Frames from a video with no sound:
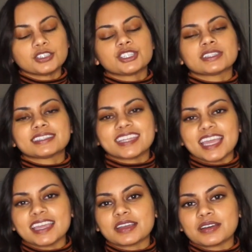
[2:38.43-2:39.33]
just
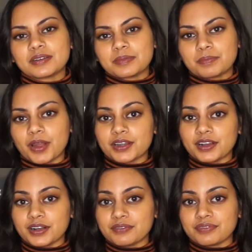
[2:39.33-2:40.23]
take part
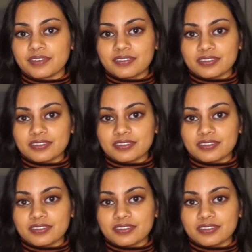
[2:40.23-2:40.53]
of